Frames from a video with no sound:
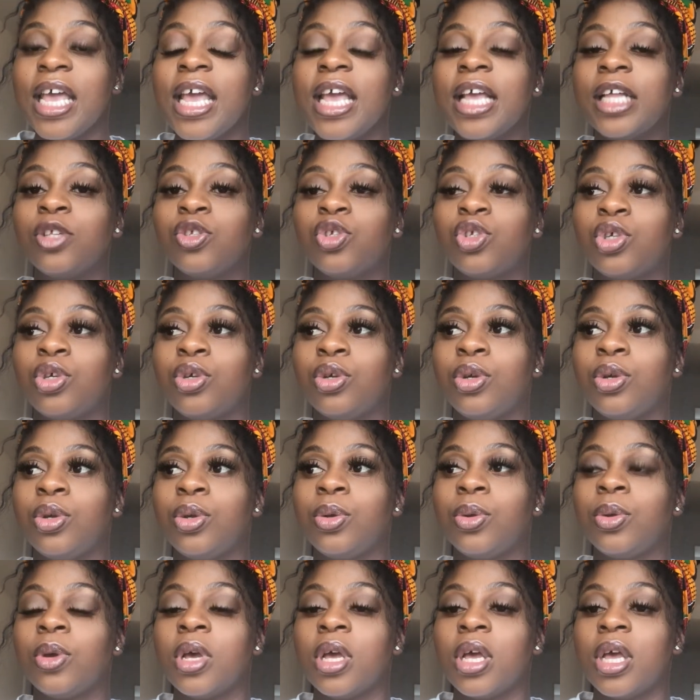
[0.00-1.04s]

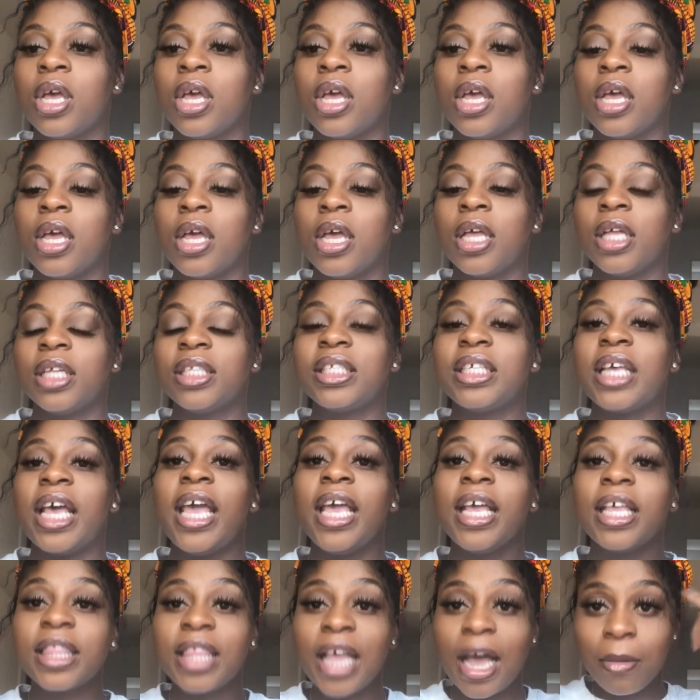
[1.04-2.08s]

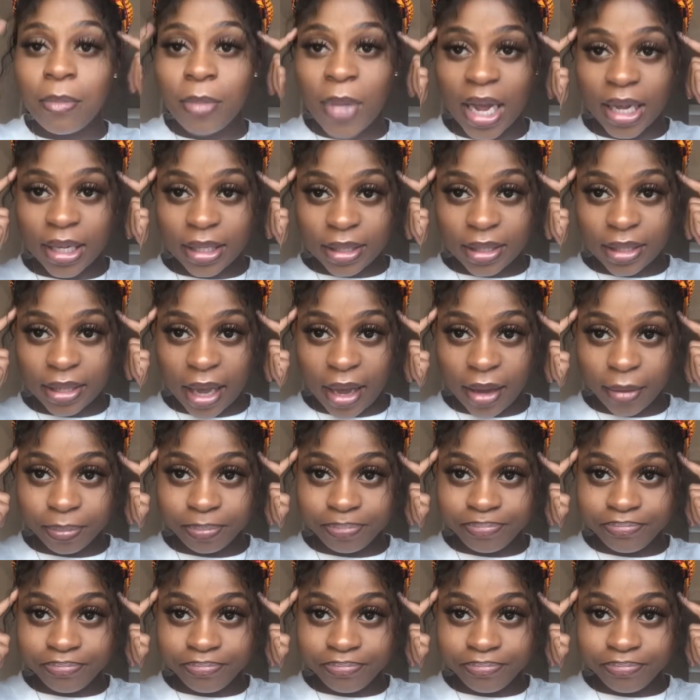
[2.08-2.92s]
mindset.